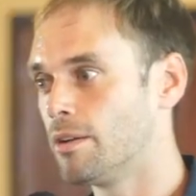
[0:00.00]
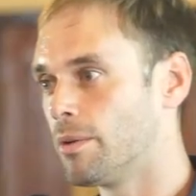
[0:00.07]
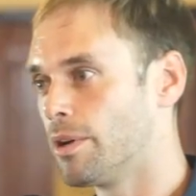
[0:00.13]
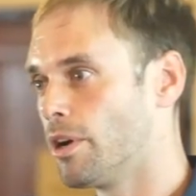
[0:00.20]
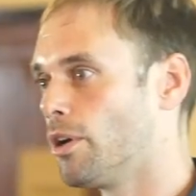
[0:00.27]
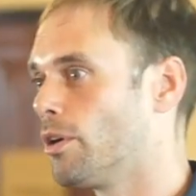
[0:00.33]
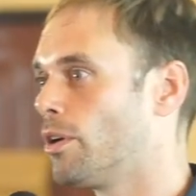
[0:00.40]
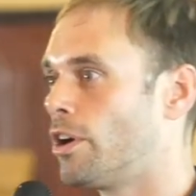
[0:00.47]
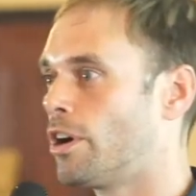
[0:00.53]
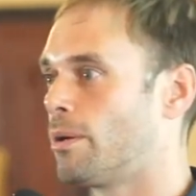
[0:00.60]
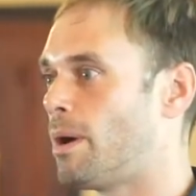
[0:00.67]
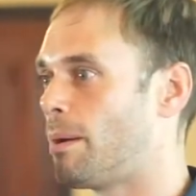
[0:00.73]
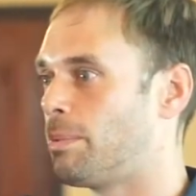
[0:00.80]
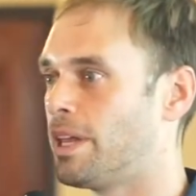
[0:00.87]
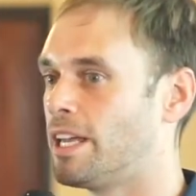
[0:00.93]
We all heard
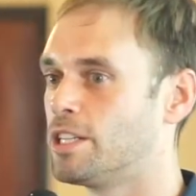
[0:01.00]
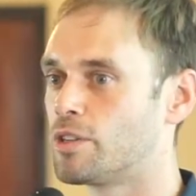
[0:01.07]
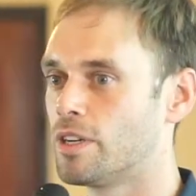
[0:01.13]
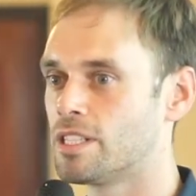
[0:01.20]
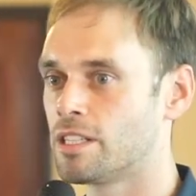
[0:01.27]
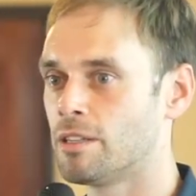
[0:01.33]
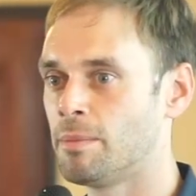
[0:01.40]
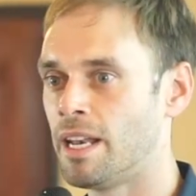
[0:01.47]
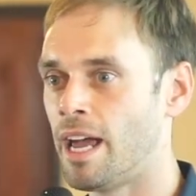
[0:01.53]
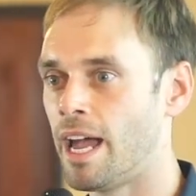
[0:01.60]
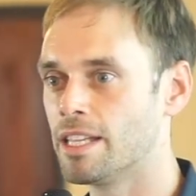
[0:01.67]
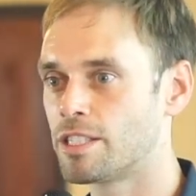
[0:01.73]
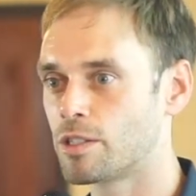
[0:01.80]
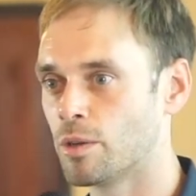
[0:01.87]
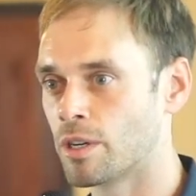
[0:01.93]
about plagiarism in
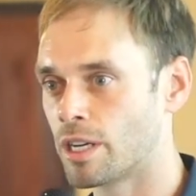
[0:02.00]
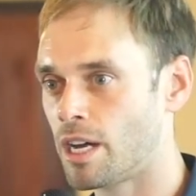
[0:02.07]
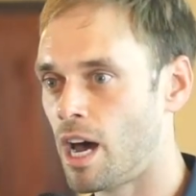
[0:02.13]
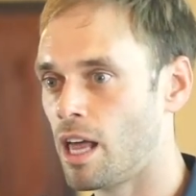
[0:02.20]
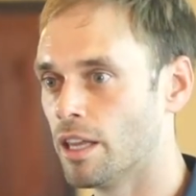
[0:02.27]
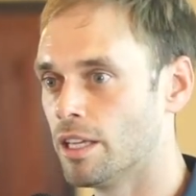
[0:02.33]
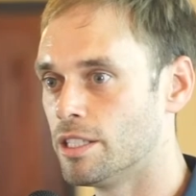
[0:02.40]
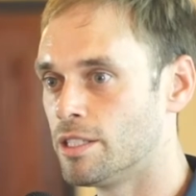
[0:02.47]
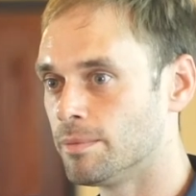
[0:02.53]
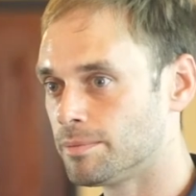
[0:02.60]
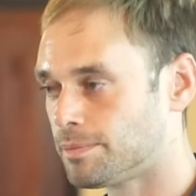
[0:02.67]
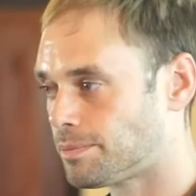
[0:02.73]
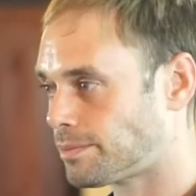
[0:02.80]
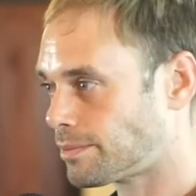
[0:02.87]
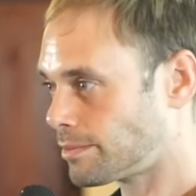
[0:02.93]
high school and college
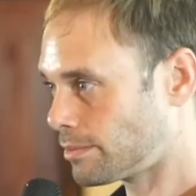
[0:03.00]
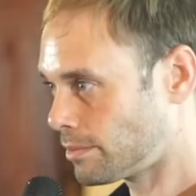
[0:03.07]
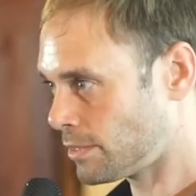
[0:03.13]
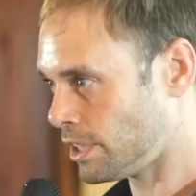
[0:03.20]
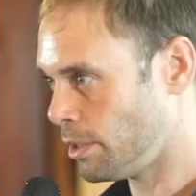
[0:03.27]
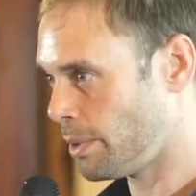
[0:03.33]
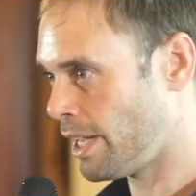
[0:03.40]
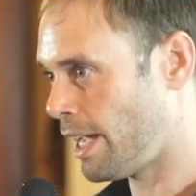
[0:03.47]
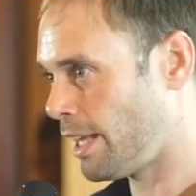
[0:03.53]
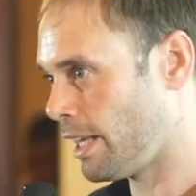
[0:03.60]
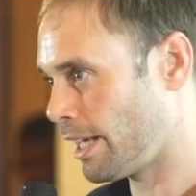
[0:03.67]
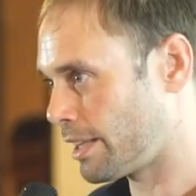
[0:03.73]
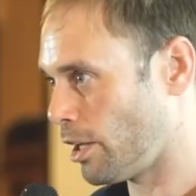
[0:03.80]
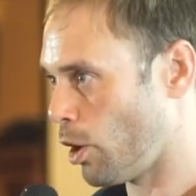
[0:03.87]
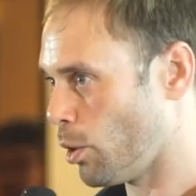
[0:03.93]
and we had
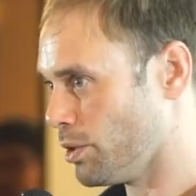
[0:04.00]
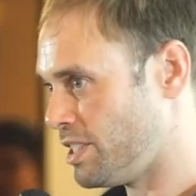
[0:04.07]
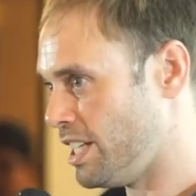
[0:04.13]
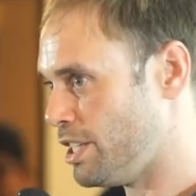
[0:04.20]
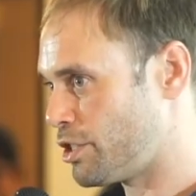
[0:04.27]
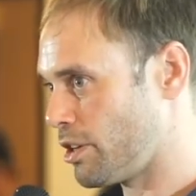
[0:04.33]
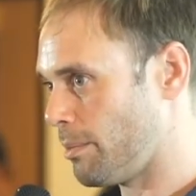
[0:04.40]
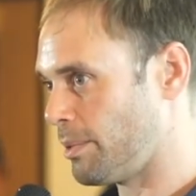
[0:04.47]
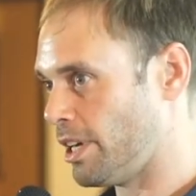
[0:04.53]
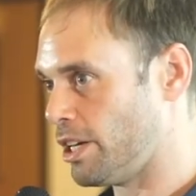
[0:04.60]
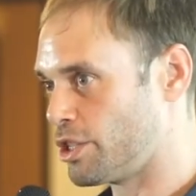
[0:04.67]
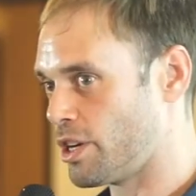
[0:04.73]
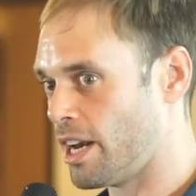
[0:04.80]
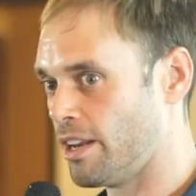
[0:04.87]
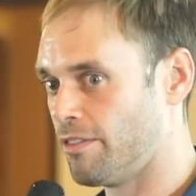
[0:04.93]
like the old teacher up
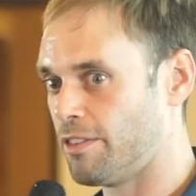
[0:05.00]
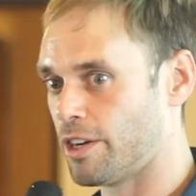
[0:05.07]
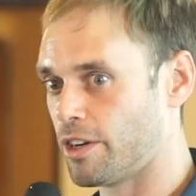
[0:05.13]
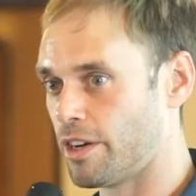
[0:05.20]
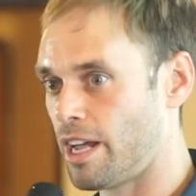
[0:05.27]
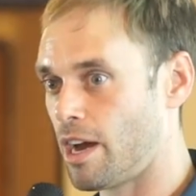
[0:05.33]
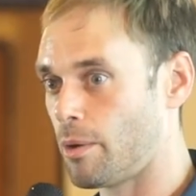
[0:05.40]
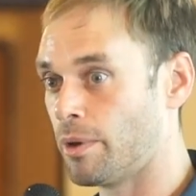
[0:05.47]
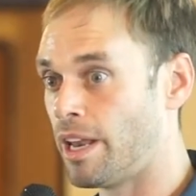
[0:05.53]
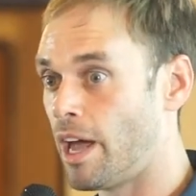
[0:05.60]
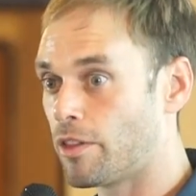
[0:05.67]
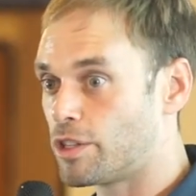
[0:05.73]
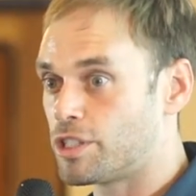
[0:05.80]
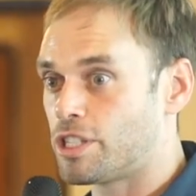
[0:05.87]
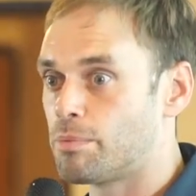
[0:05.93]
there trying to figure it out. Well,
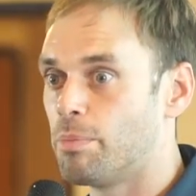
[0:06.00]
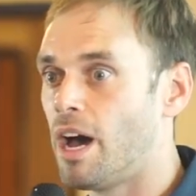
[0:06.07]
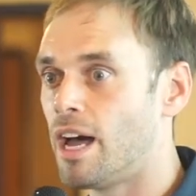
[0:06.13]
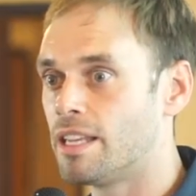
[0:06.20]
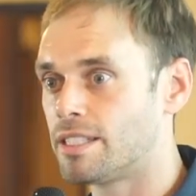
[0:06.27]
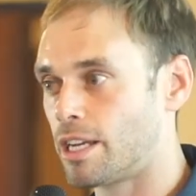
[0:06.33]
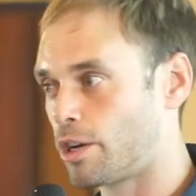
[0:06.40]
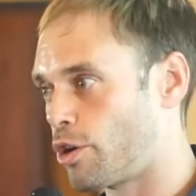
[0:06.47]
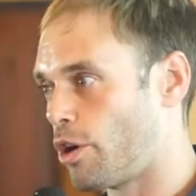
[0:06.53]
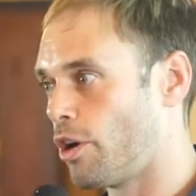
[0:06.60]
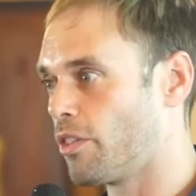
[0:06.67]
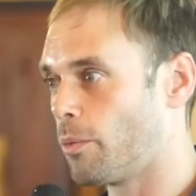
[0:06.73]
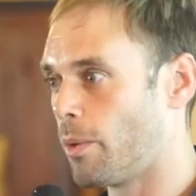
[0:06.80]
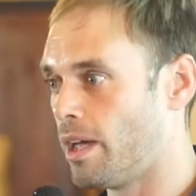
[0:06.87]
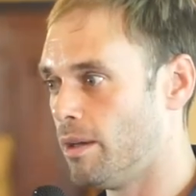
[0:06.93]
now there's just bots that
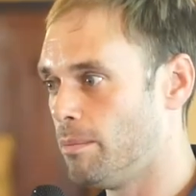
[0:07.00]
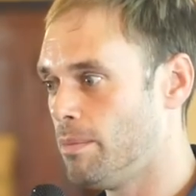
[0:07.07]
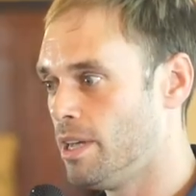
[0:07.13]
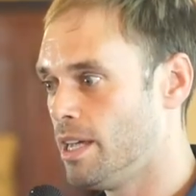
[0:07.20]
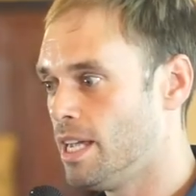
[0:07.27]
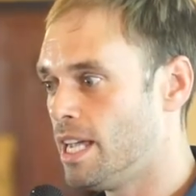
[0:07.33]
crawl the web.